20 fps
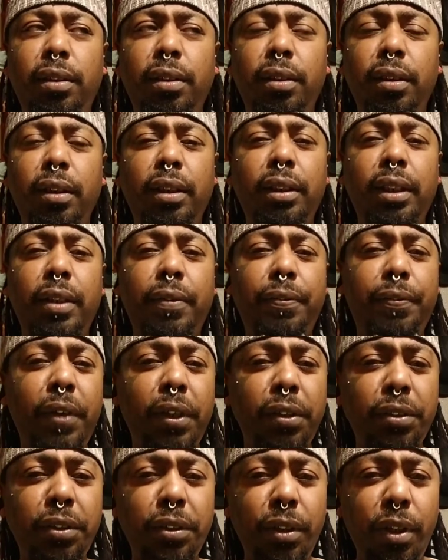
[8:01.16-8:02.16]
Because at
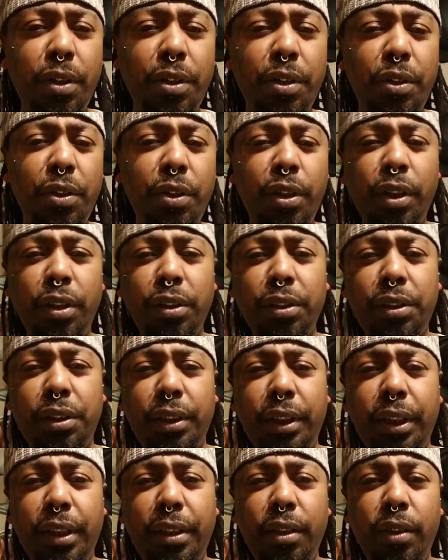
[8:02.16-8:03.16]
first, you hear
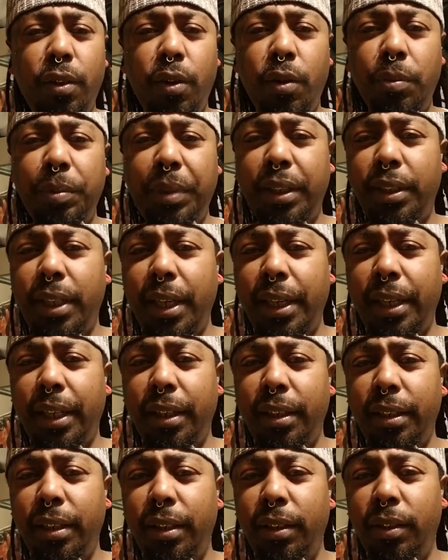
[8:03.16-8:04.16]
shit, you don't be
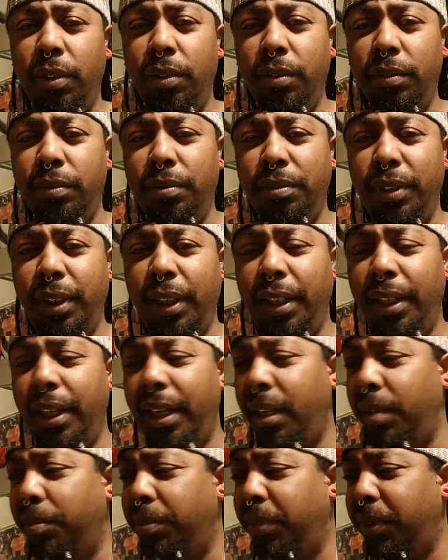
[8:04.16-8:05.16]
thinking, yeah,
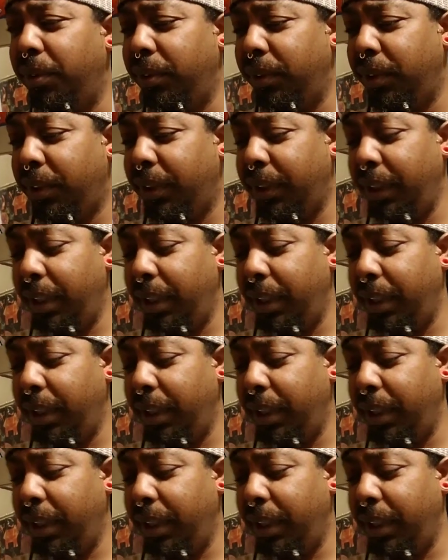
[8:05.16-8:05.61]
they bullshit.